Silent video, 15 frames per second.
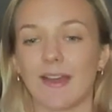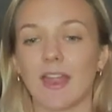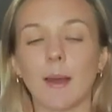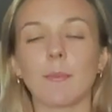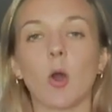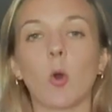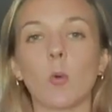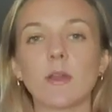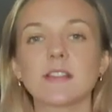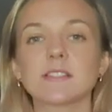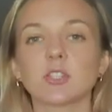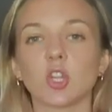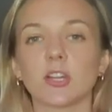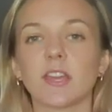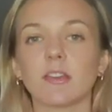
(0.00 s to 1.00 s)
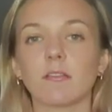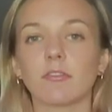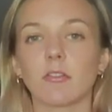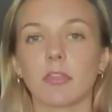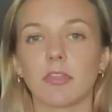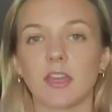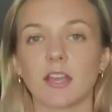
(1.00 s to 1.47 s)
but I'm always looking
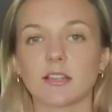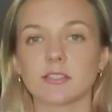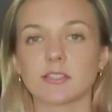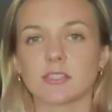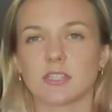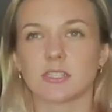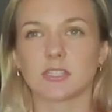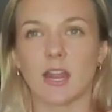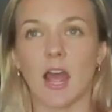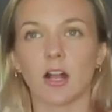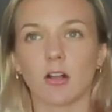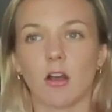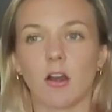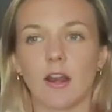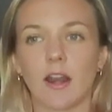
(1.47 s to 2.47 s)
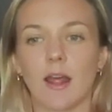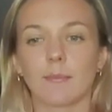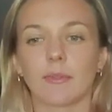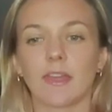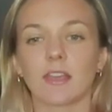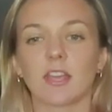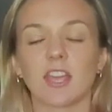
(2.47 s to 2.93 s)
for things to snack on and
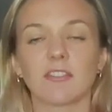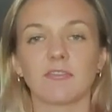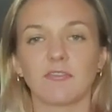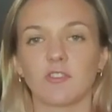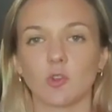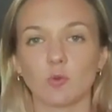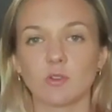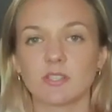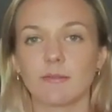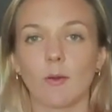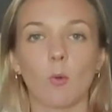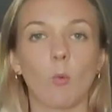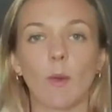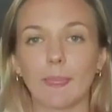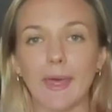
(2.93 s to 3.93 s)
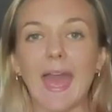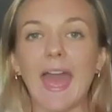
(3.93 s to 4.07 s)
I'm like confused about what the